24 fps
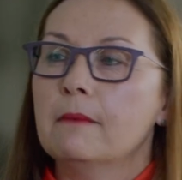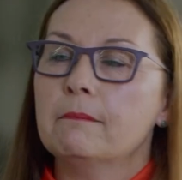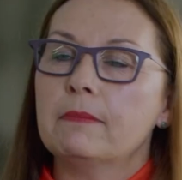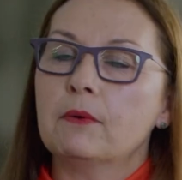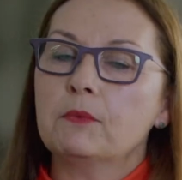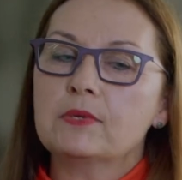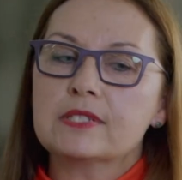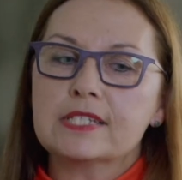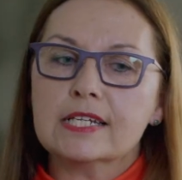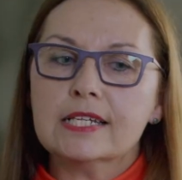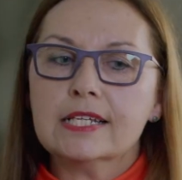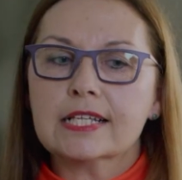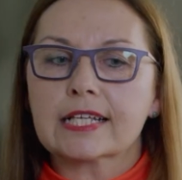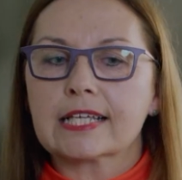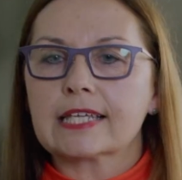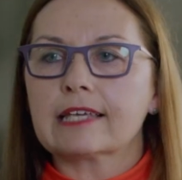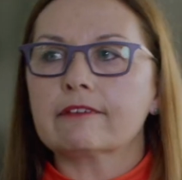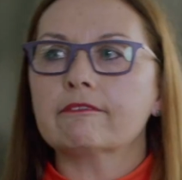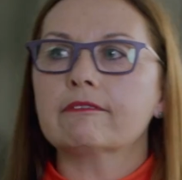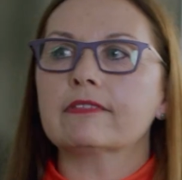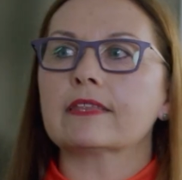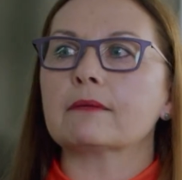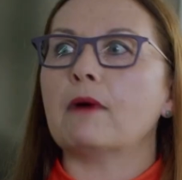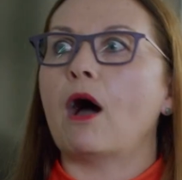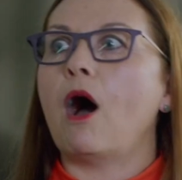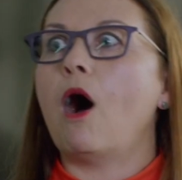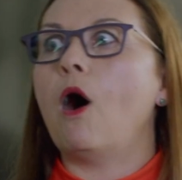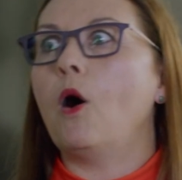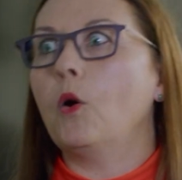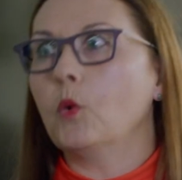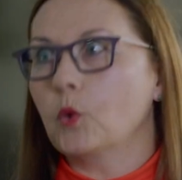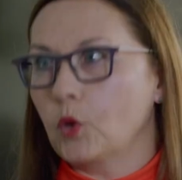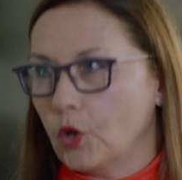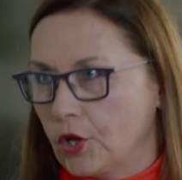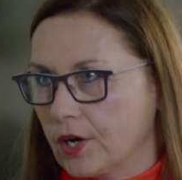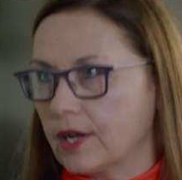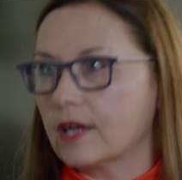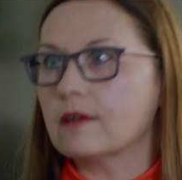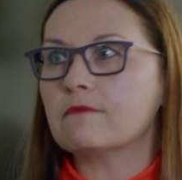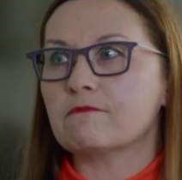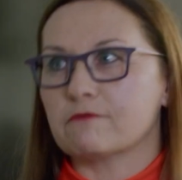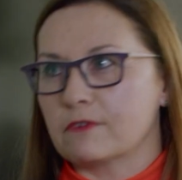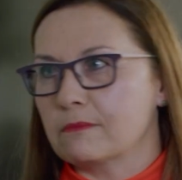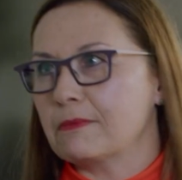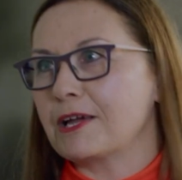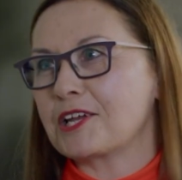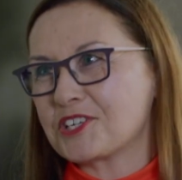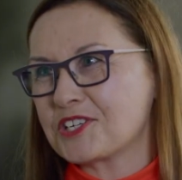but we didn't give them a whole lot of
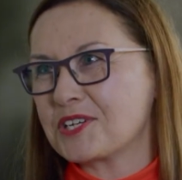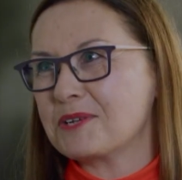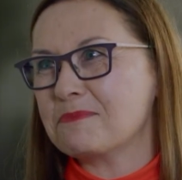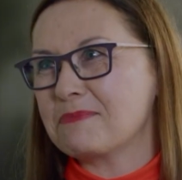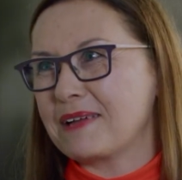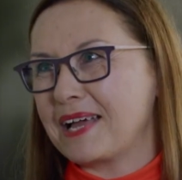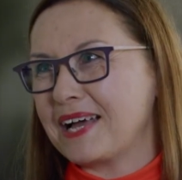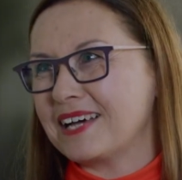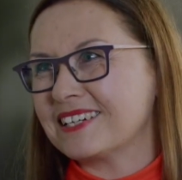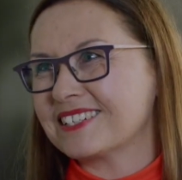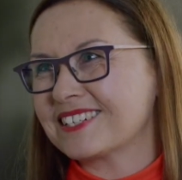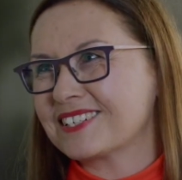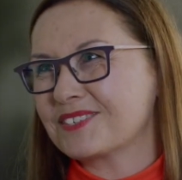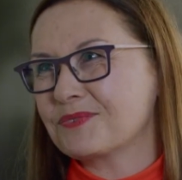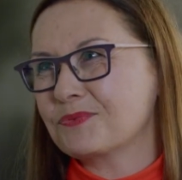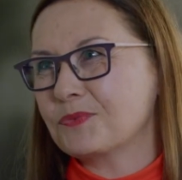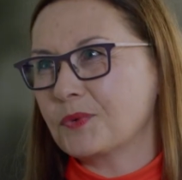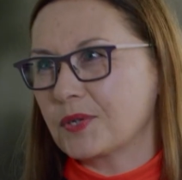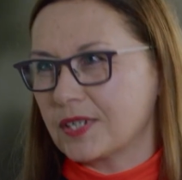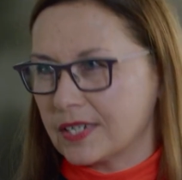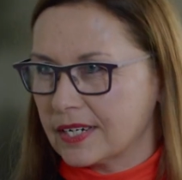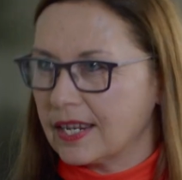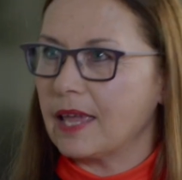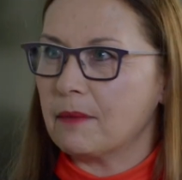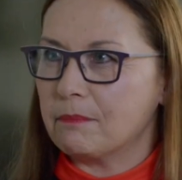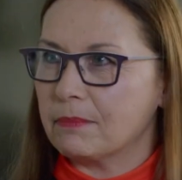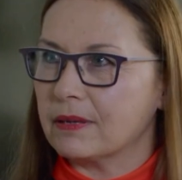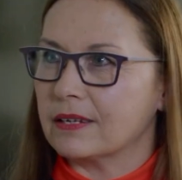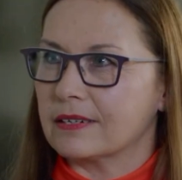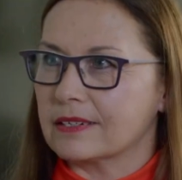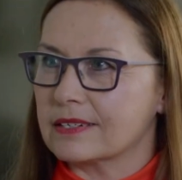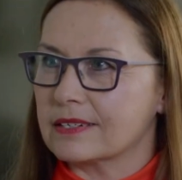information about what had happened.